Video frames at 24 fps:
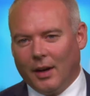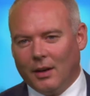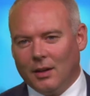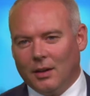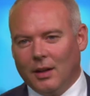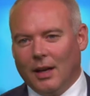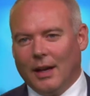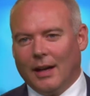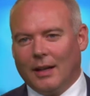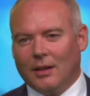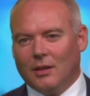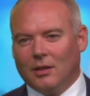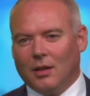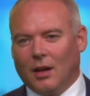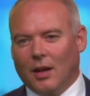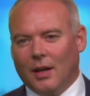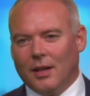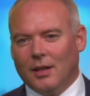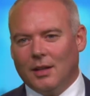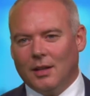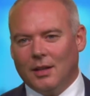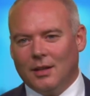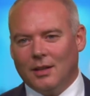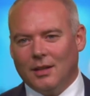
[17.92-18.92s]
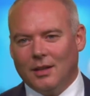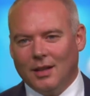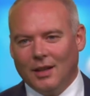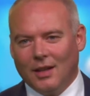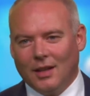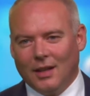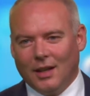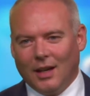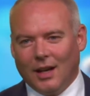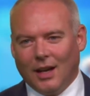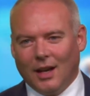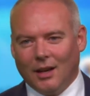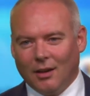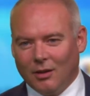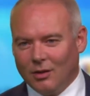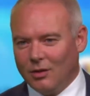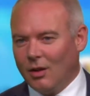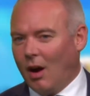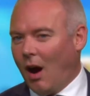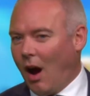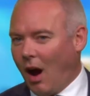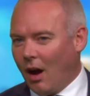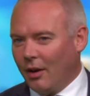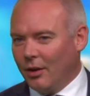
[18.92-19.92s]
excited and
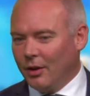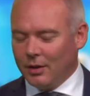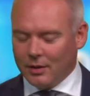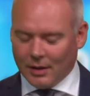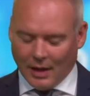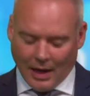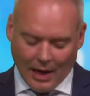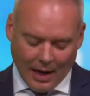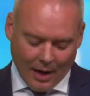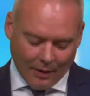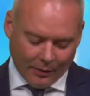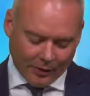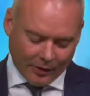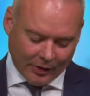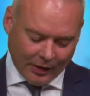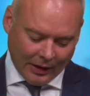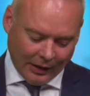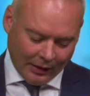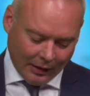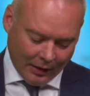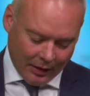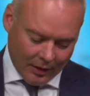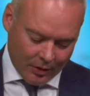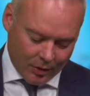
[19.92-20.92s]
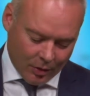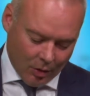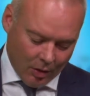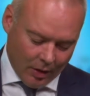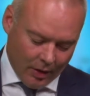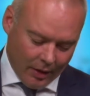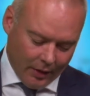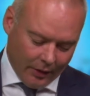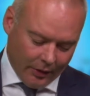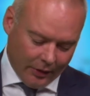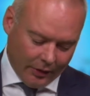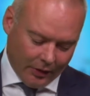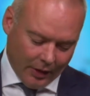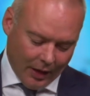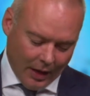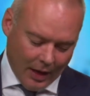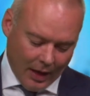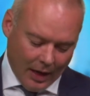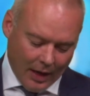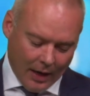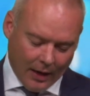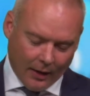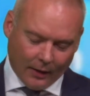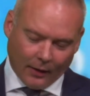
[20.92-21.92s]
honoured to have Cynthia join us
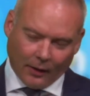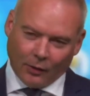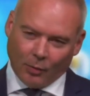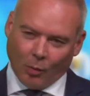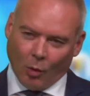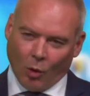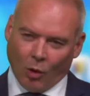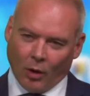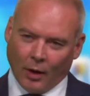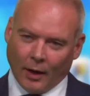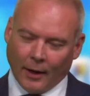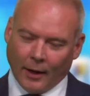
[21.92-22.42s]
this morning.